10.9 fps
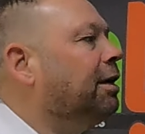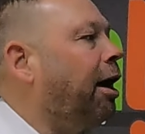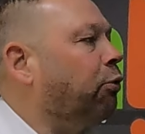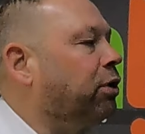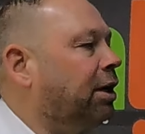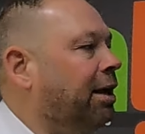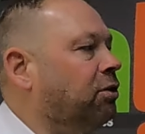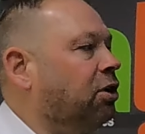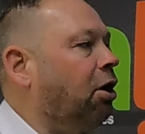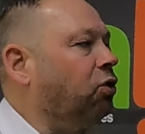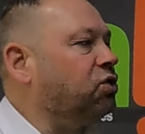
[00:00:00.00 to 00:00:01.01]
Calculate the
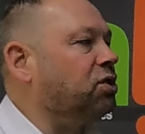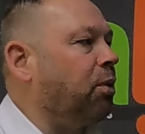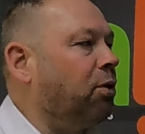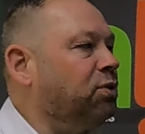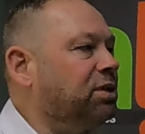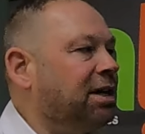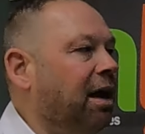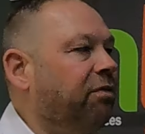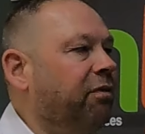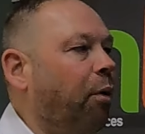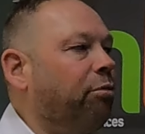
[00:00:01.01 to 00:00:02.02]
cost to
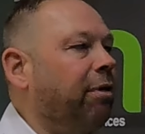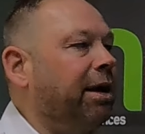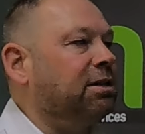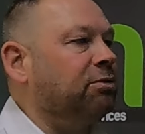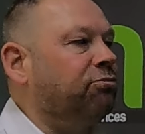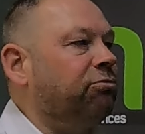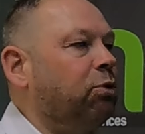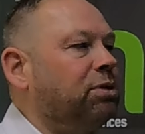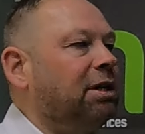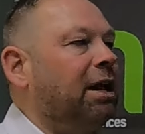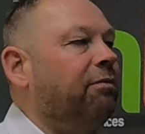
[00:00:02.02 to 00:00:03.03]
OCF of operating
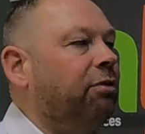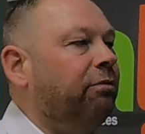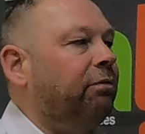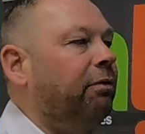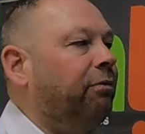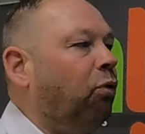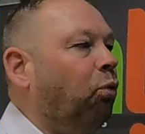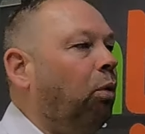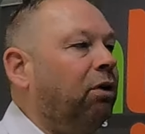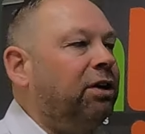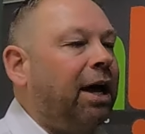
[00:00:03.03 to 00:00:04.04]
route 11 for
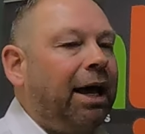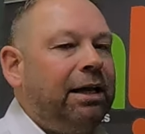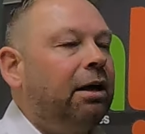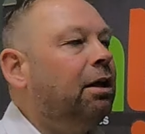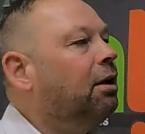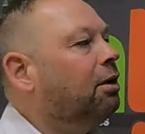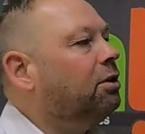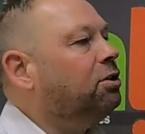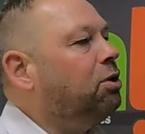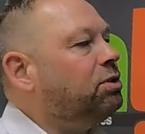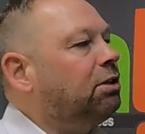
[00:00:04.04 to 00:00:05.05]
one day
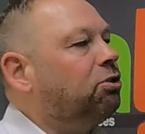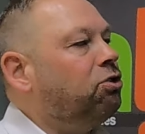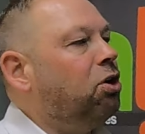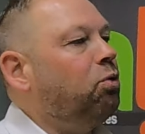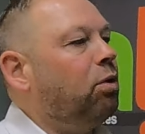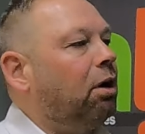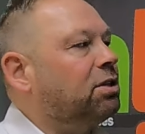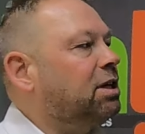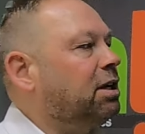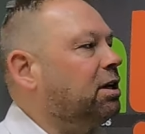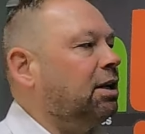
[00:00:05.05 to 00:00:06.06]
using the new
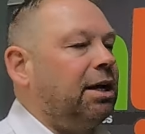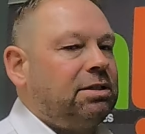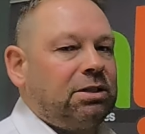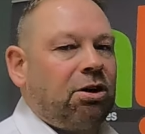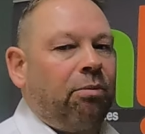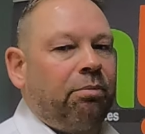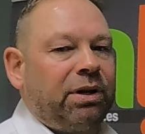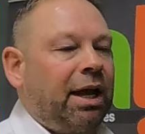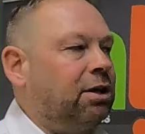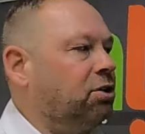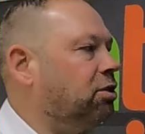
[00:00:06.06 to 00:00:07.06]
articulated
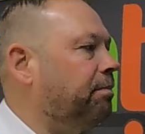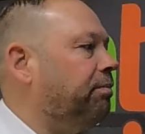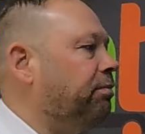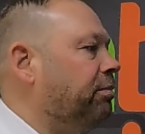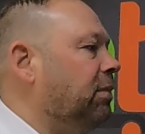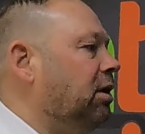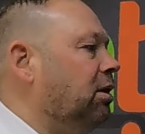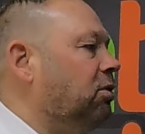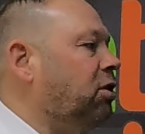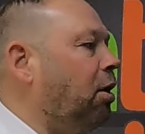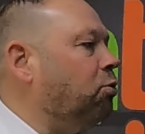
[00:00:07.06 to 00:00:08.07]
combination.
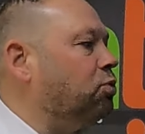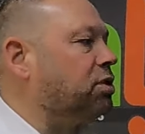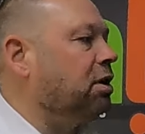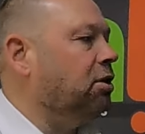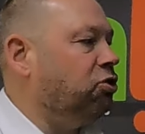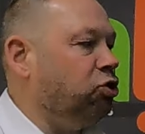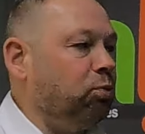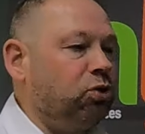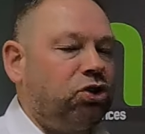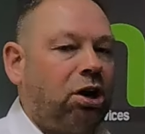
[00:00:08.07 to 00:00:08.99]
Note, you must